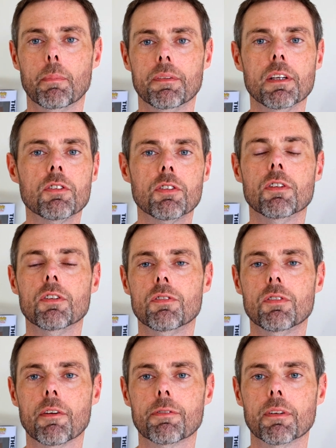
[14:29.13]
But this is
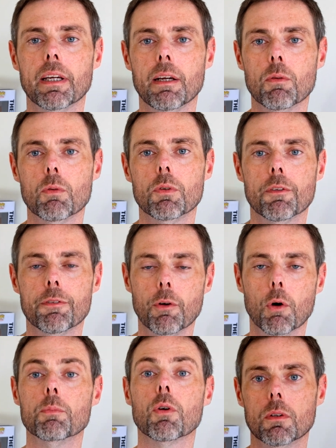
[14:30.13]
definitely the
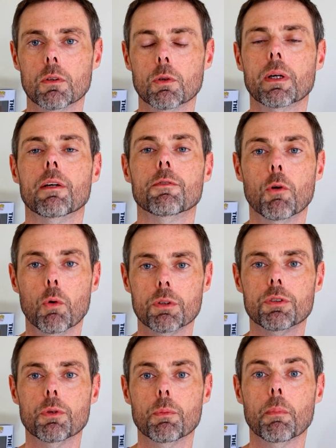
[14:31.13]
films I'm looking
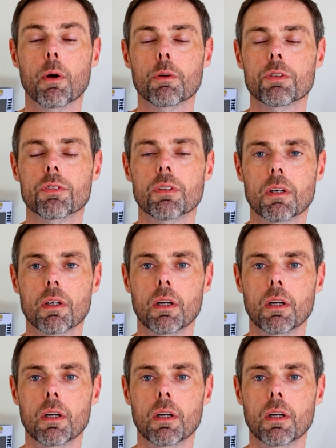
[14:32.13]
forward to most.